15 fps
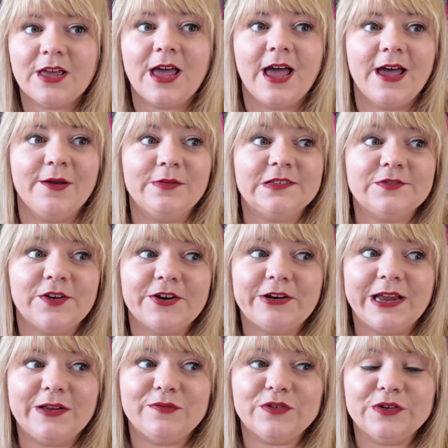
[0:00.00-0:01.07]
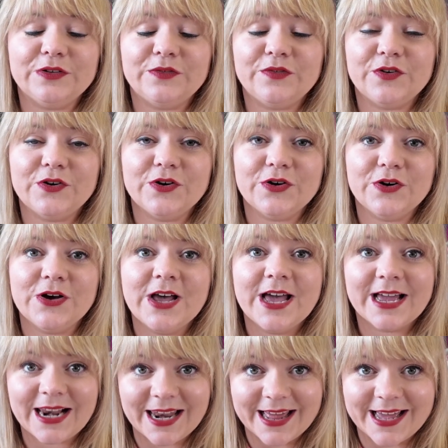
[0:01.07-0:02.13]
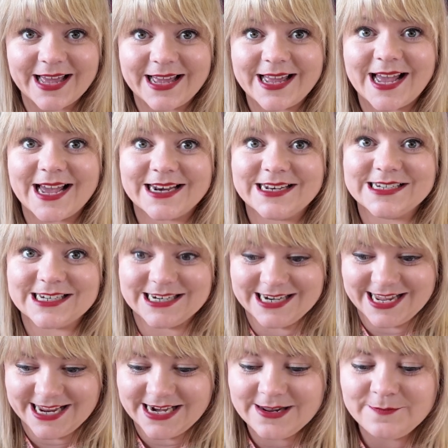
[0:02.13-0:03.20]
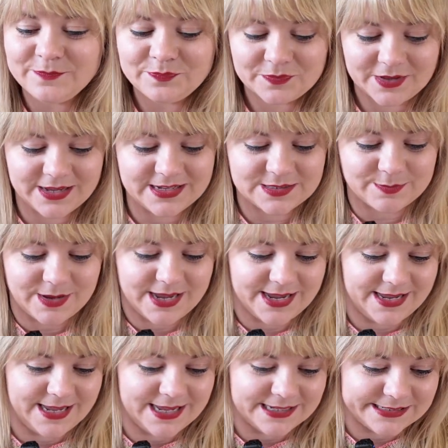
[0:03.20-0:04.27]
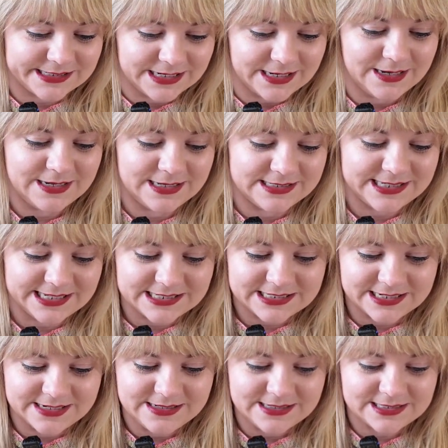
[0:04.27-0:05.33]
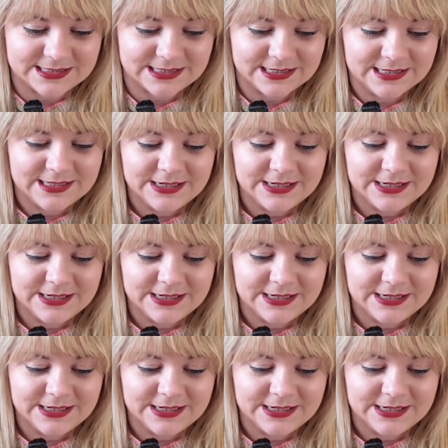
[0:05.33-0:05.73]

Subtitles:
I was very grateful for Claire and Lynn as my assistants,